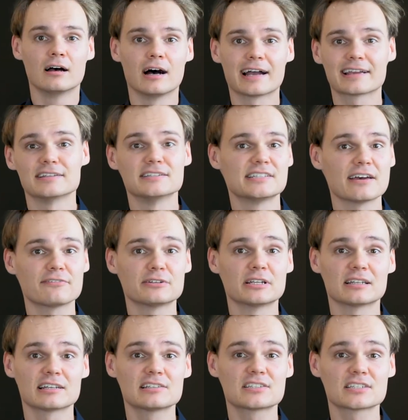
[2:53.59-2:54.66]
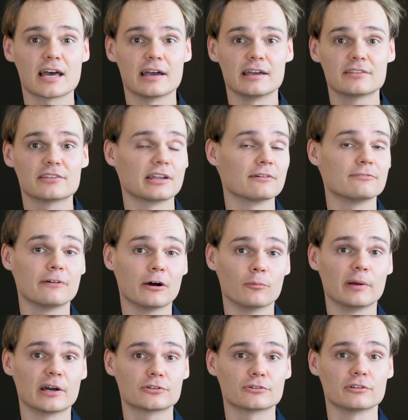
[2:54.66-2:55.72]
I can definitely say that I felt
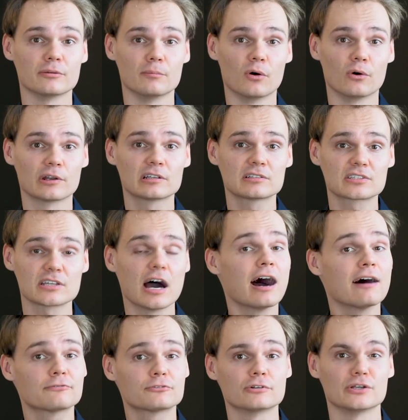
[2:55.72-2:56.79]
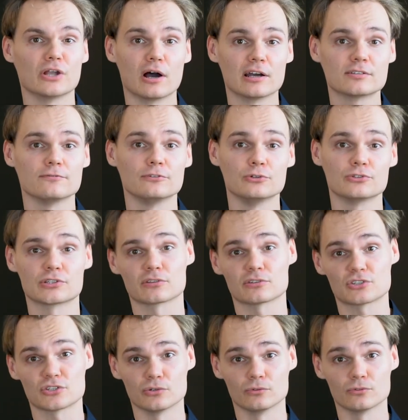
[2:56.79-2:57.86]
better in the mornings after a night of using the
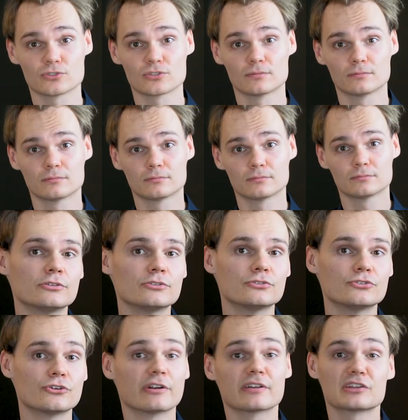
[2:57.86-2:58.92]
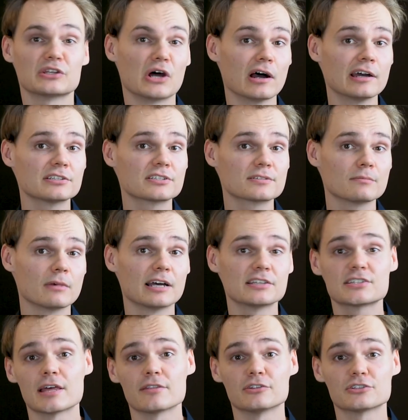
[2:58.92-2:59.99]
SNOOZ. During the nights, I
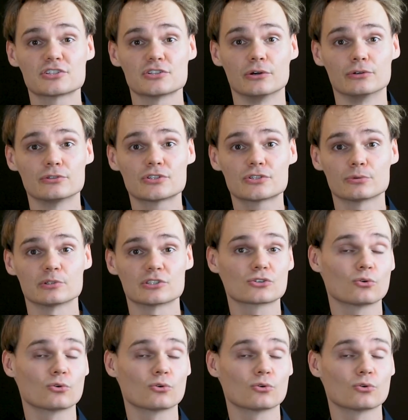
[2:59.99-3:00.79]
set the SNOOZ to its